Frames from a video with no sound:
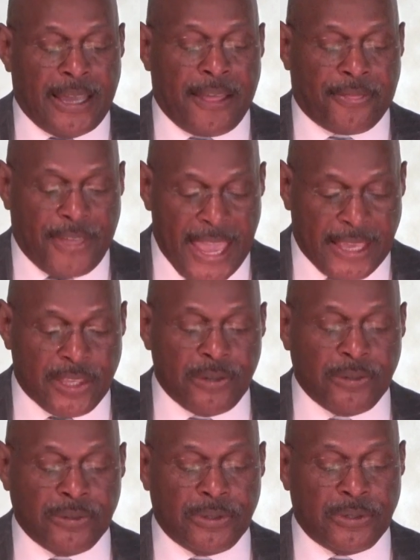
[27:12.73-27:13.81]
I thank
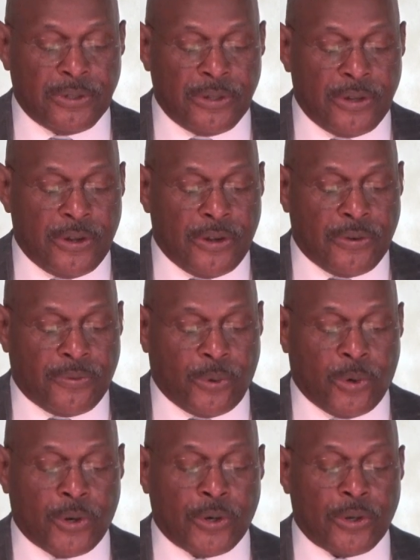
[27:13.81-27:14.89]
you
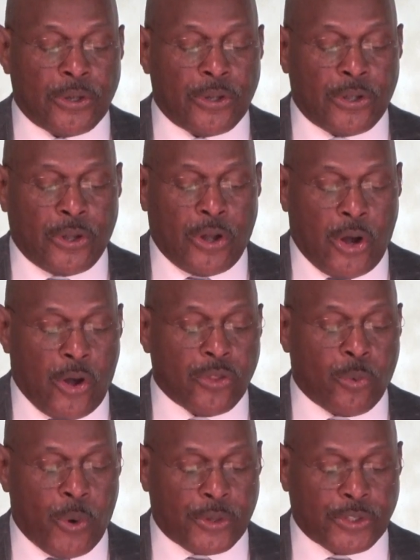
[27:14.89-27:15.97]
for all
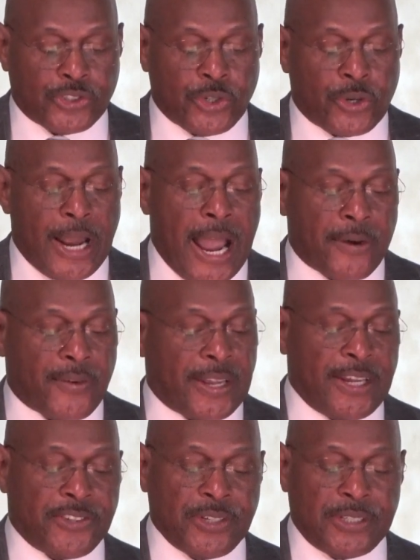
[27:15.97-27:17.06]
the work that your
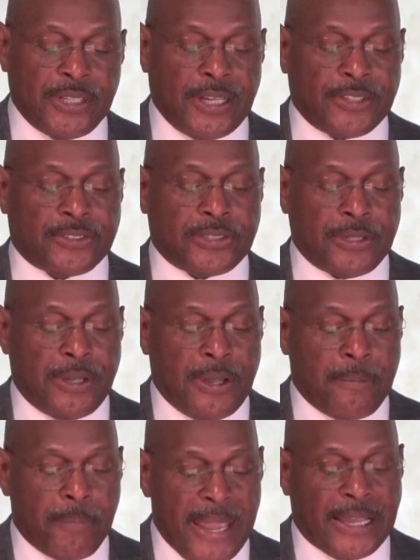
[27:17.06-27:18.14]
congregation does to
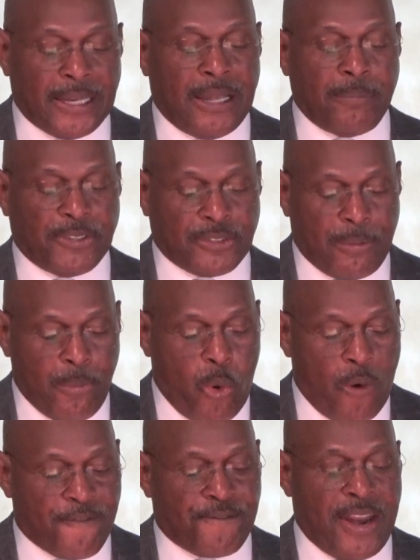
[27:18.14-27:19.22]
make Columbus a
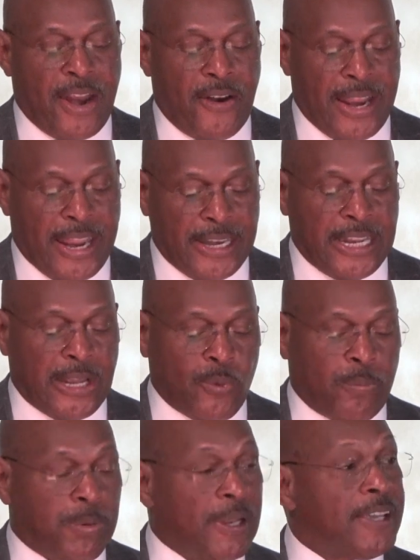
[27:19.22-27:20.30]
more fair and
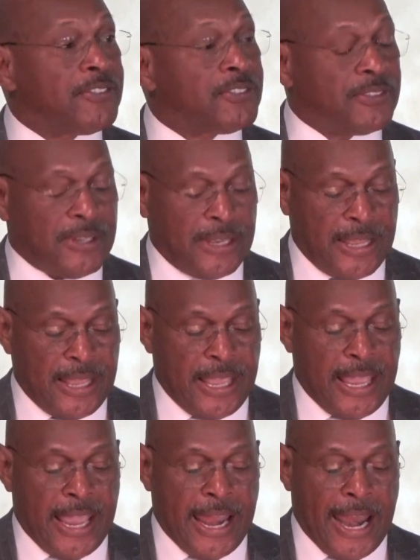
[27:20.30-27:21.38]
equal place,
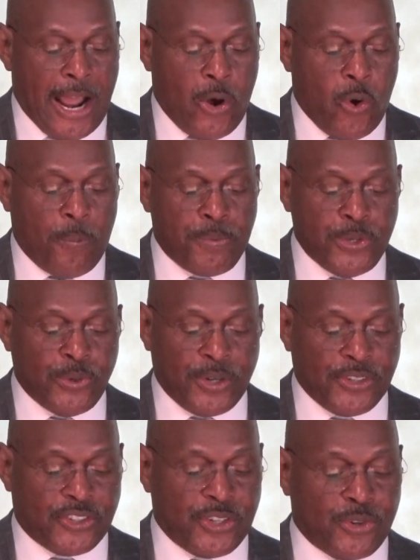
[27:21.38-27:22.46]
and I hope you'll
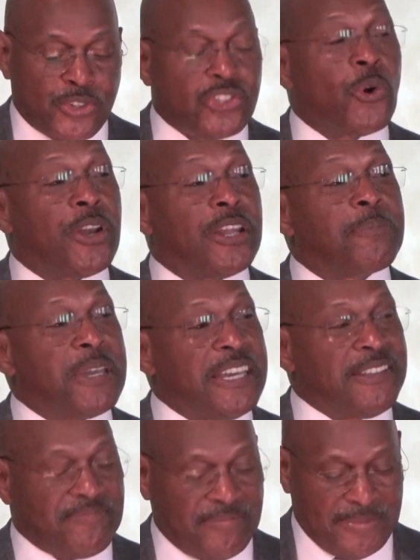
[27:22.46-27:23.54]
consider joining
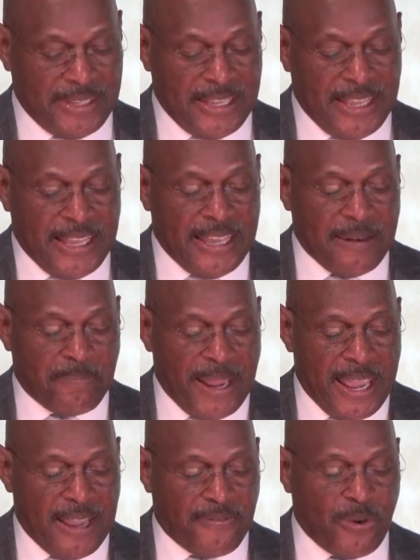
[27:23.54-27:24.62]
me in
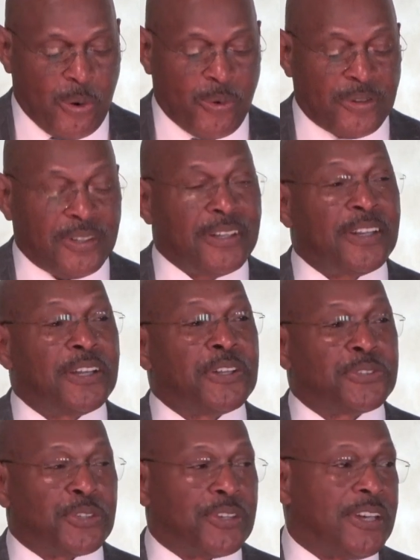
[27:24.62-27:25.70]
paying forward
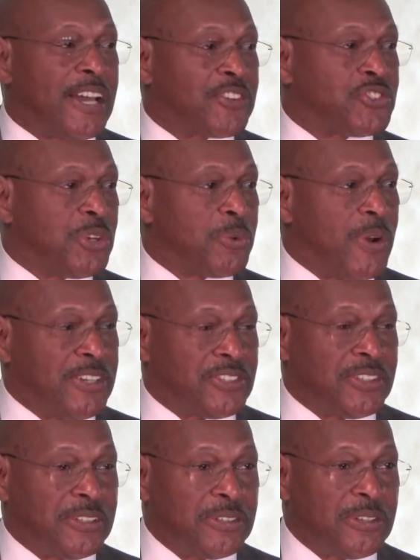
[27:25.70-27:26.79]
to the next
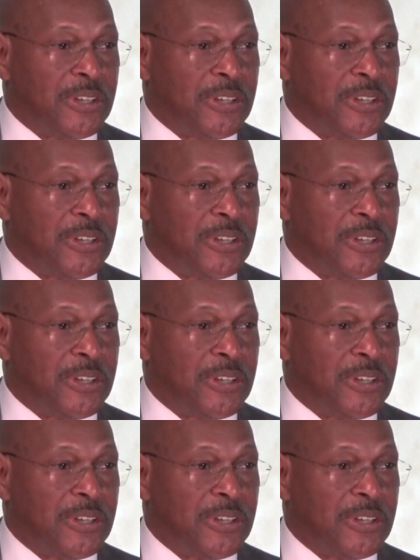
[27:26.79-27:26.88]
generation.